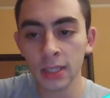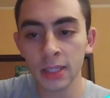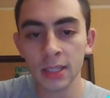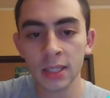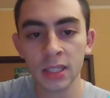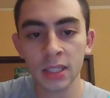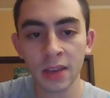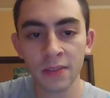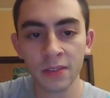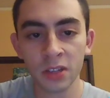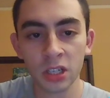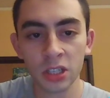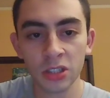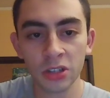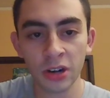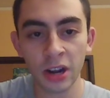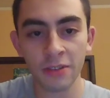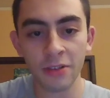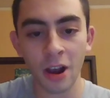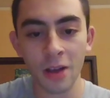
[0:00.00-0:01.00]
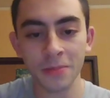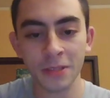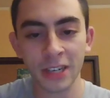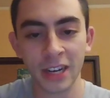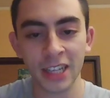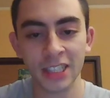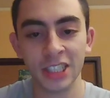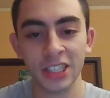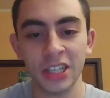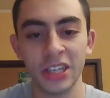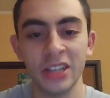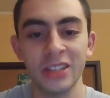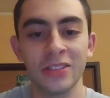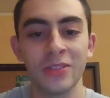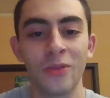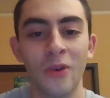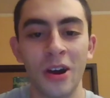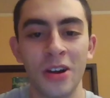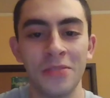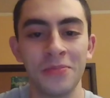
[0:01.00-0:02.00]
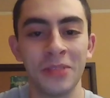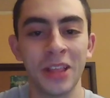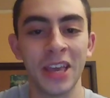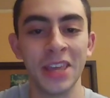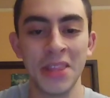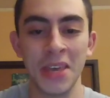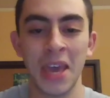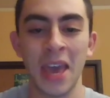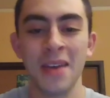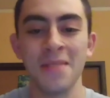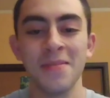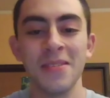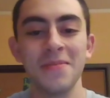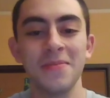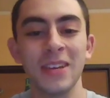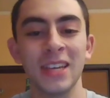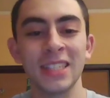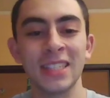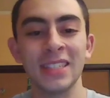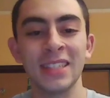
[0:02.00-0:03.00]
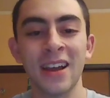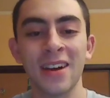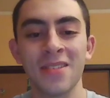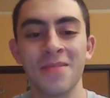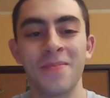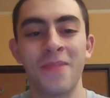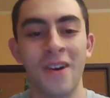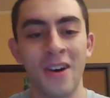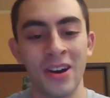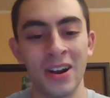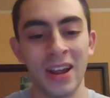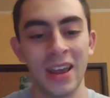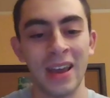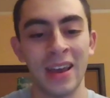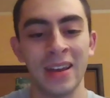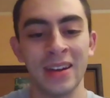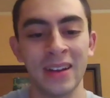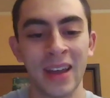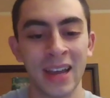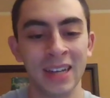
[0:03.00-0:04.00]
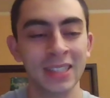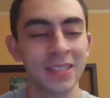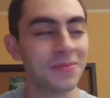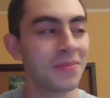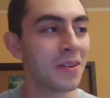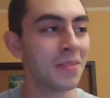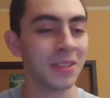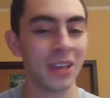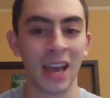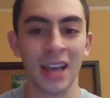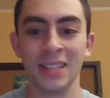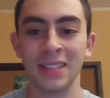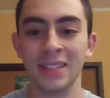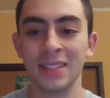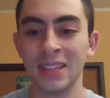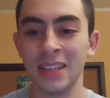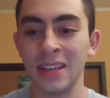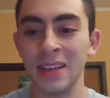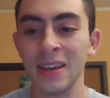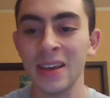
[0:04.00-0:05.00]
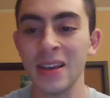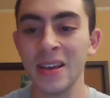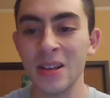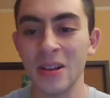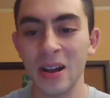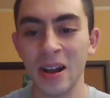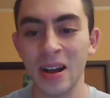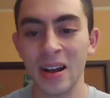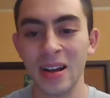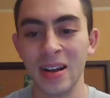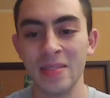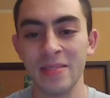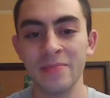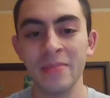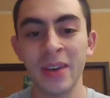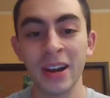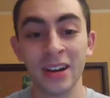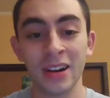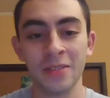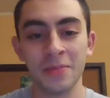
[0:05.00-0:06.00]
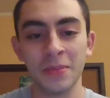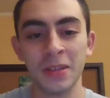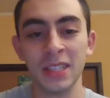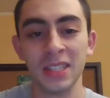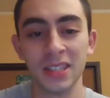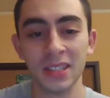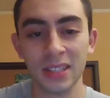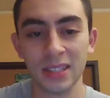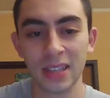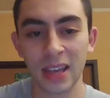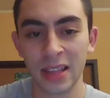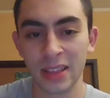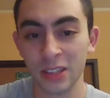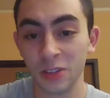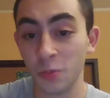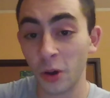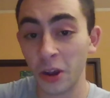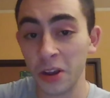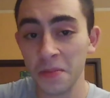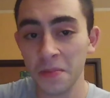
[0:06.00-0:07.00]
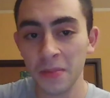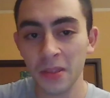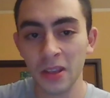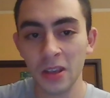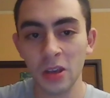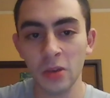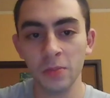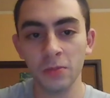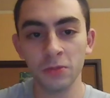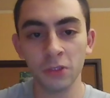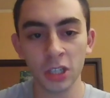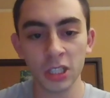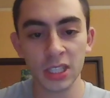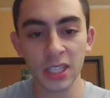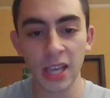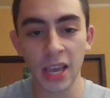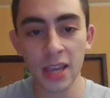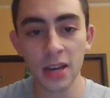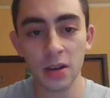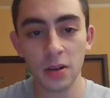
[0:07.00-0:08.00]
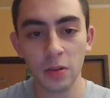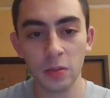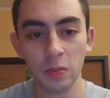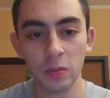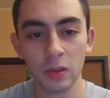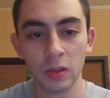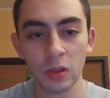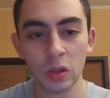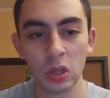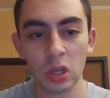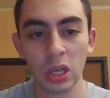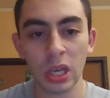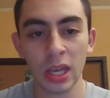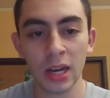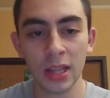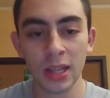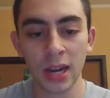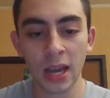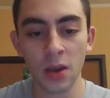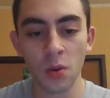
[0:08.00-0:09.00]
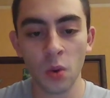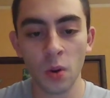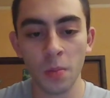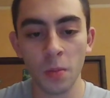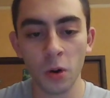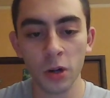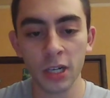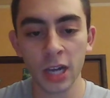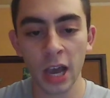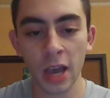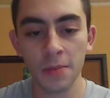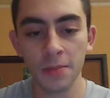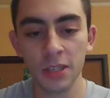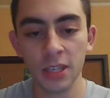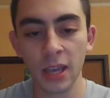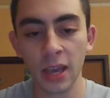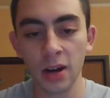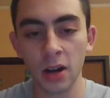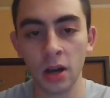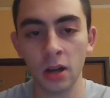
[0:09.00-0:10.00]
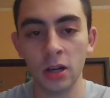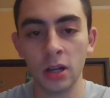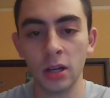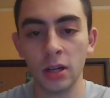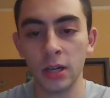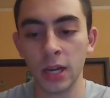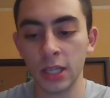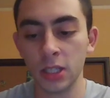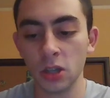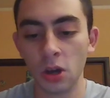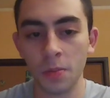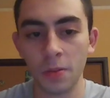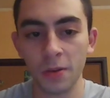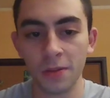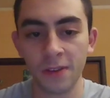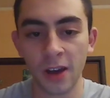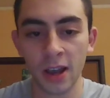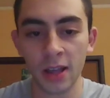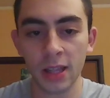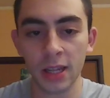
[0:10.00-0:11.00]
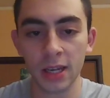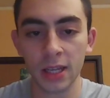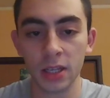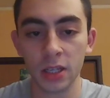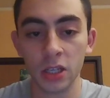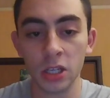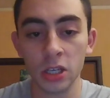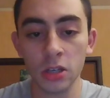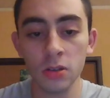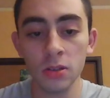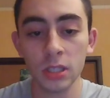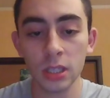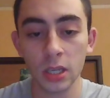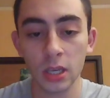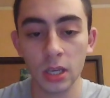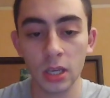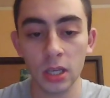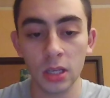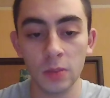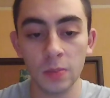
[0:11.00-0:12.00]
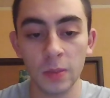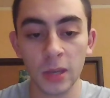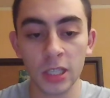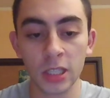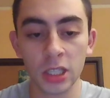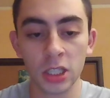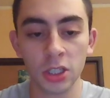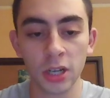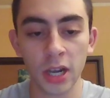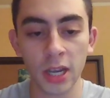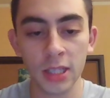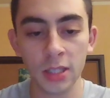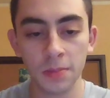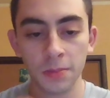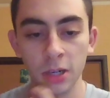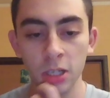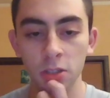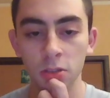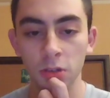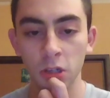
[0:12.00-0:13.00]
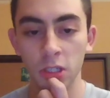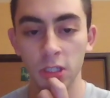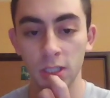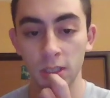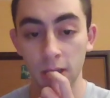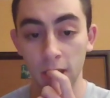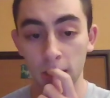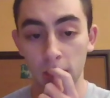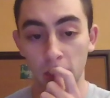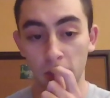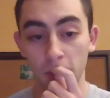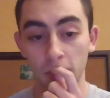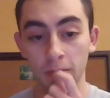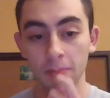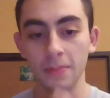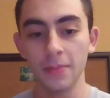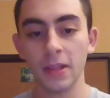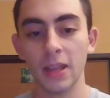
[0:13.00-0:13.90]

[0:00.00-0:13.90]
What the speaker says: Knight to c7, and so now Robson actually is the one playing the gambit because he's down a pawn and actually probably has the better pieces this point. Rook c8, hitting the knight one more time to get on a nice open file that he can use because he trades and brings rook to c2.